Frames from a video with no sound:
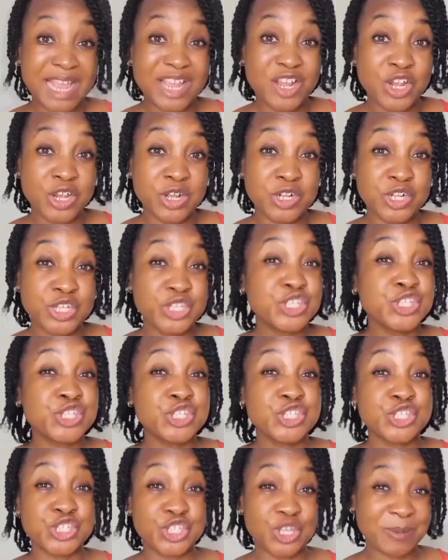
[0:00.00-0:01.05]
My girl,
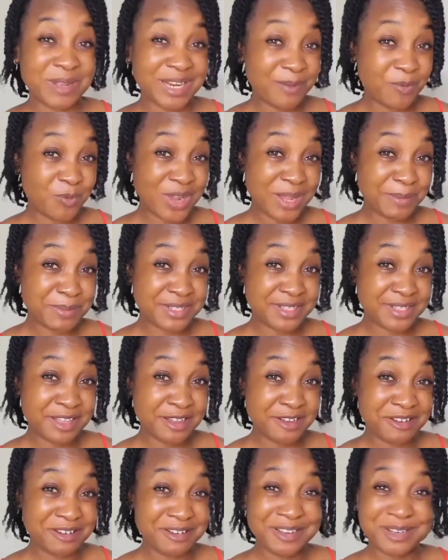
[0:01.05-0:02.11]
some of them wipes
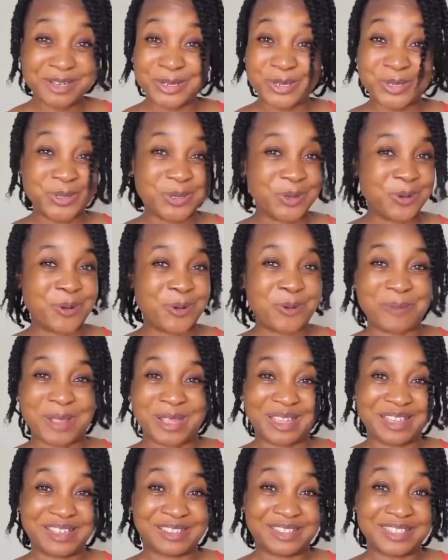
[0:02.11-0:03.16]
there don't
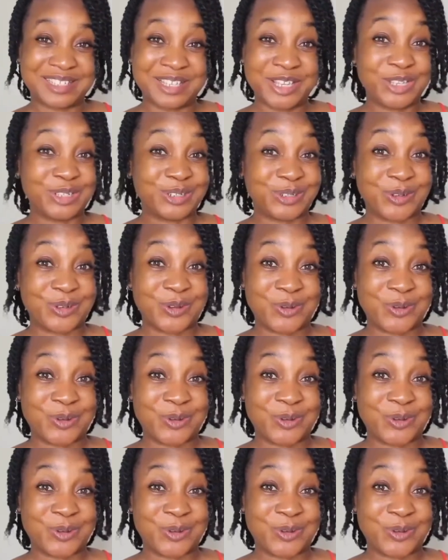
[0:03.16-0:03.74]
make it.